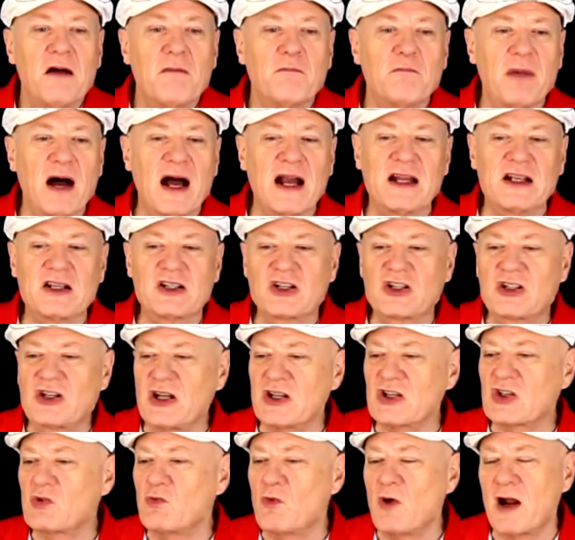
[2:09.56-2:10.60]
but it's
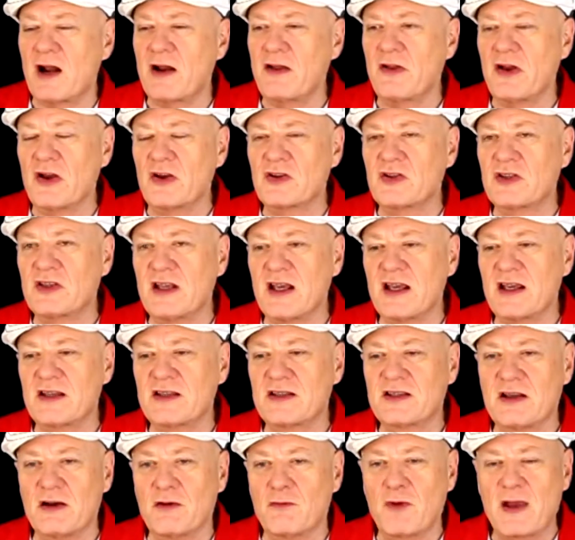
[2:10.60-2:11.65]
just one of those
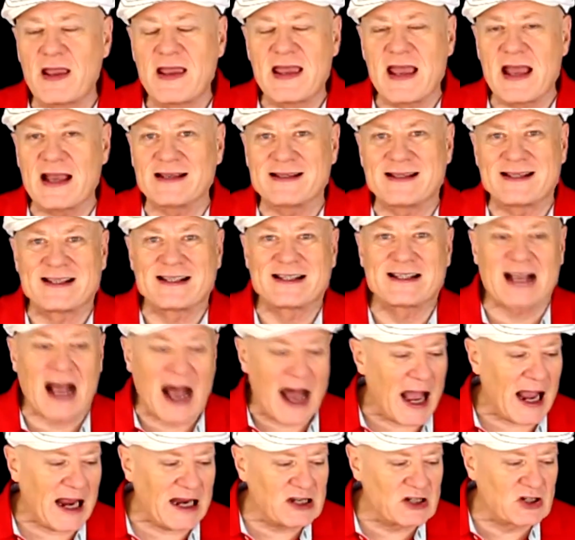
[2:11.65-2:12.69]
things that we get
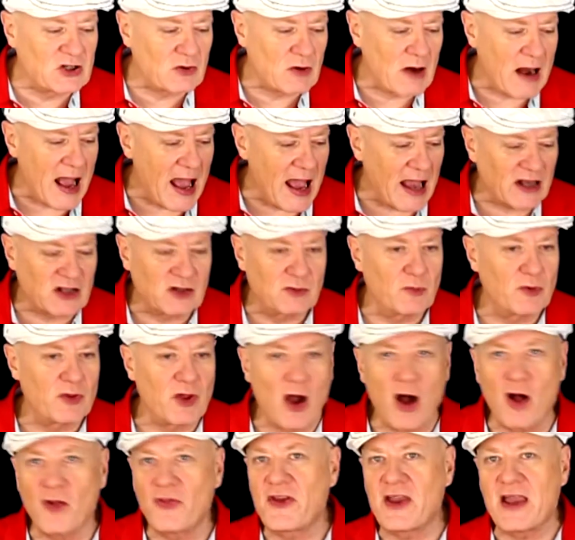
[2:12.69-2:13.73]
sidetracked with
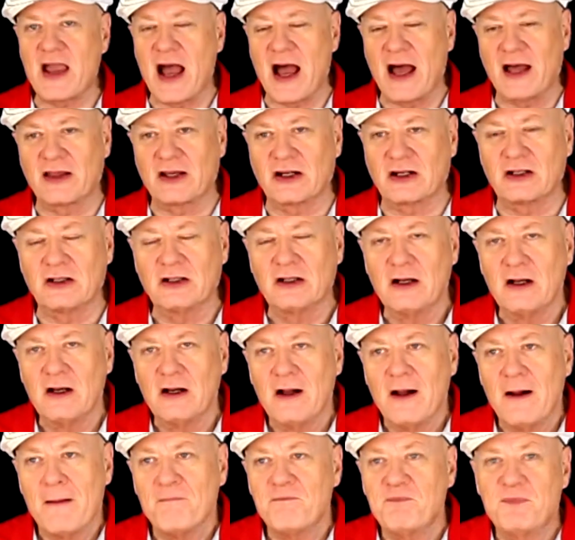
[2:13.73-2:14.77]
all the other
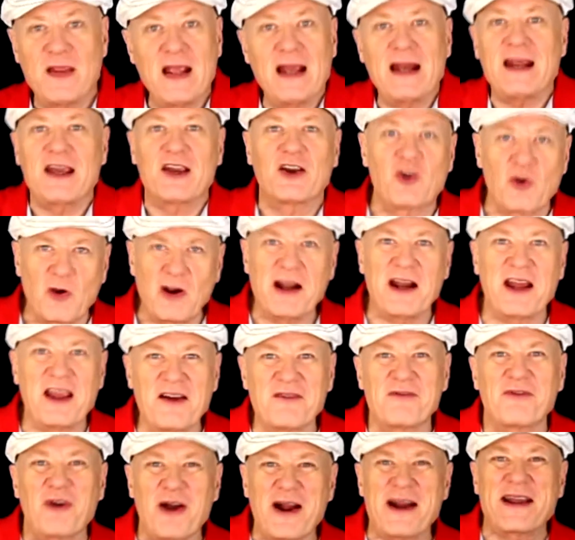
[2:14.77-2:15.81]
nitty-gritty
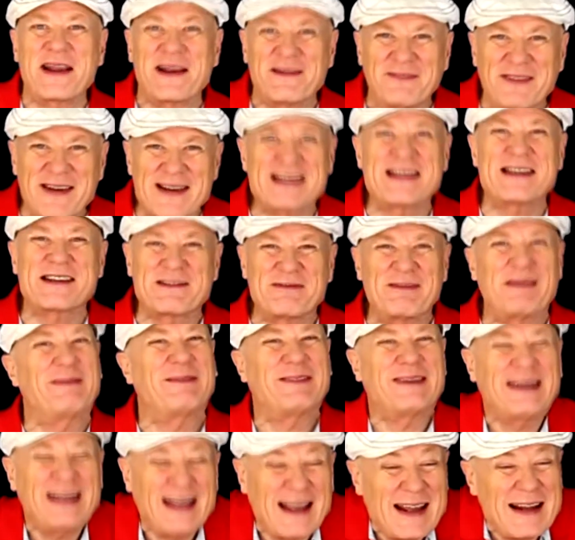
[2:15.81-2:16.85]
of running a business. We
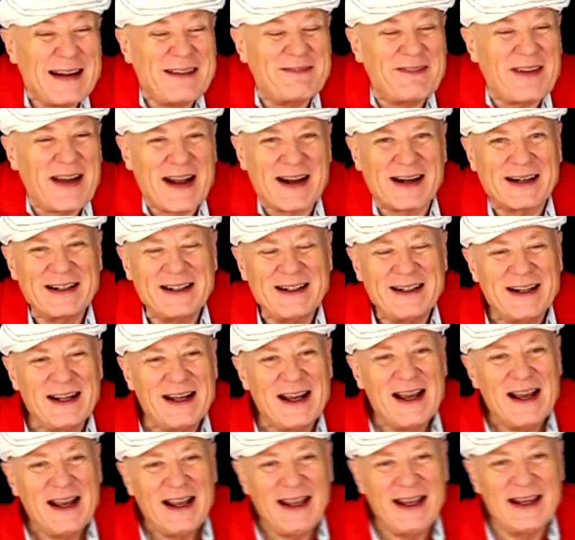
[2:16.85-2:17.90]
forget about it,
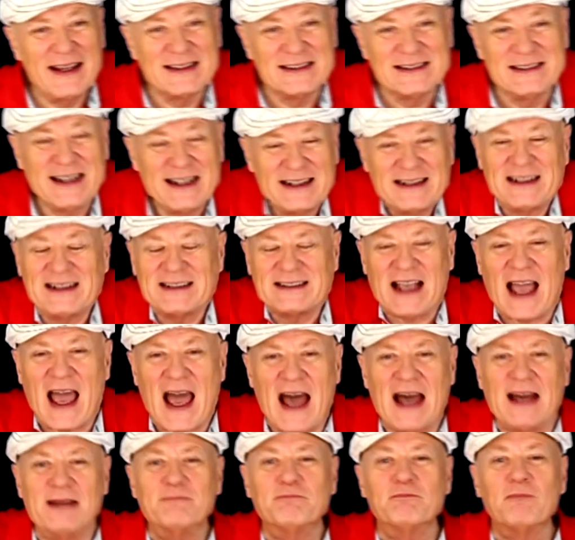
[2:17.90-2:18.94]
is you just
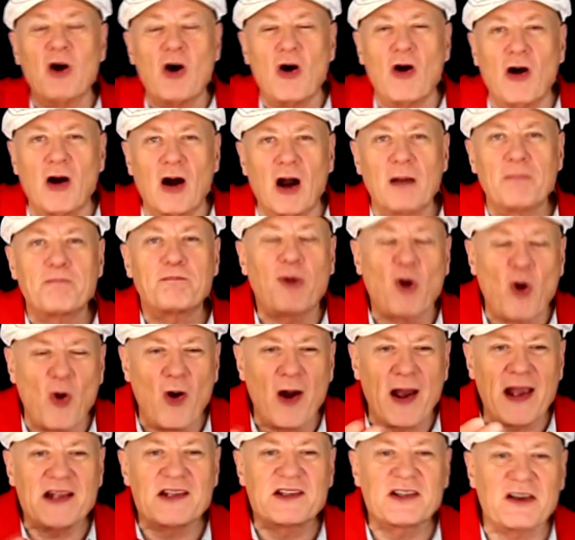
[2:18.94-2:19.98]
add more
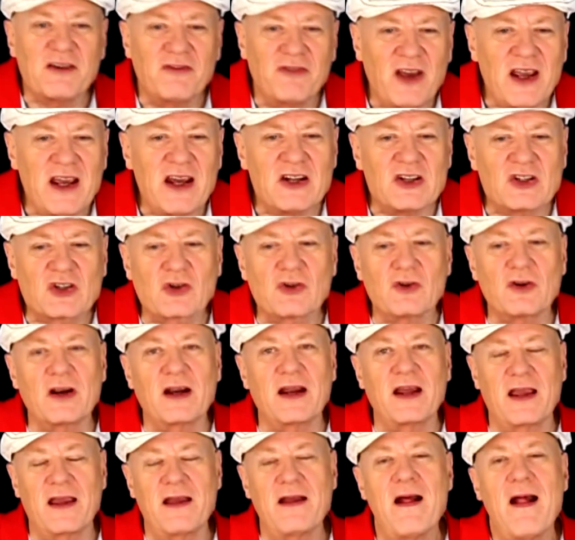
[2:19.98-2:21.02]
points of
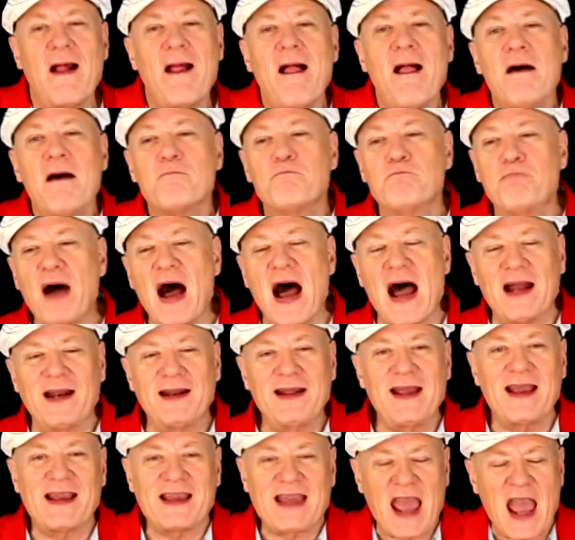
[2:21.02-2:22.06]
entry. But
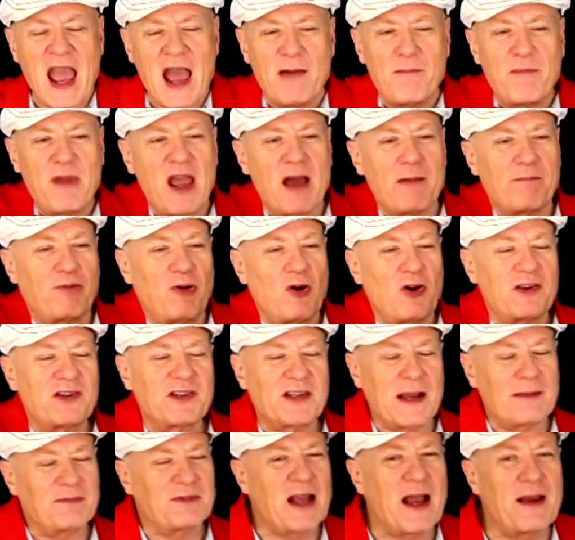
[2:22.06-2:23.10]
it can be
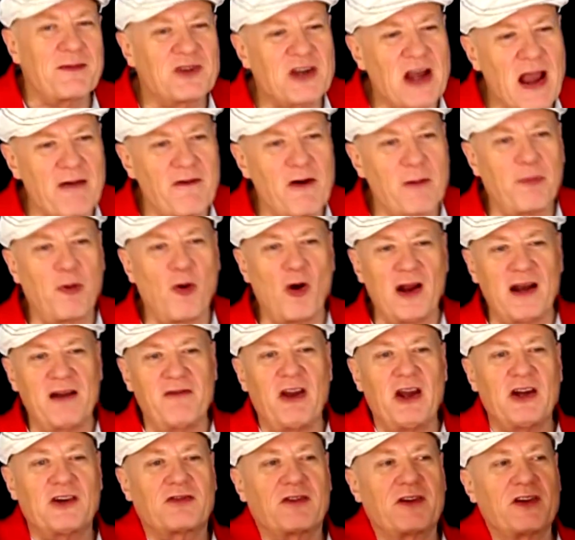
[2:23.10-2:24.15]
sometimes you have a point of
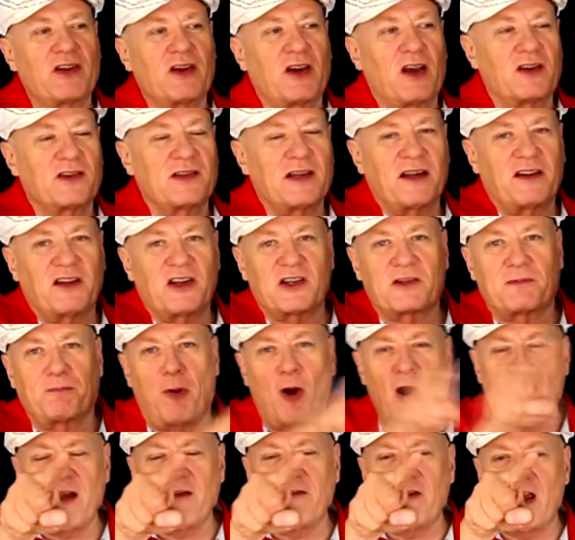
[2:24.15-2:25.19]
entry that goes like this.
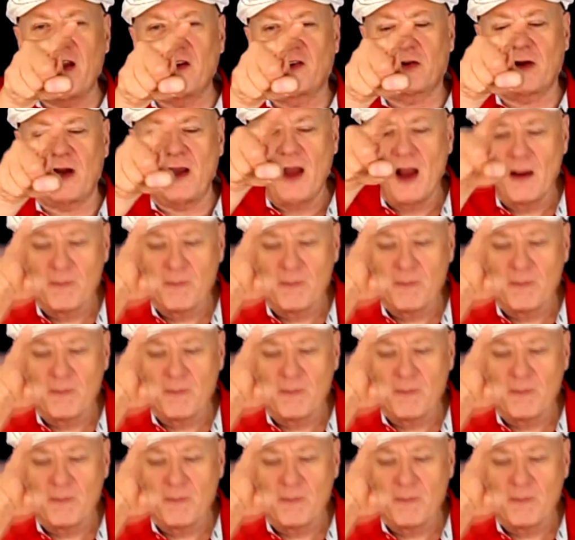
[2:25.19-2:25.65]
Point of entry,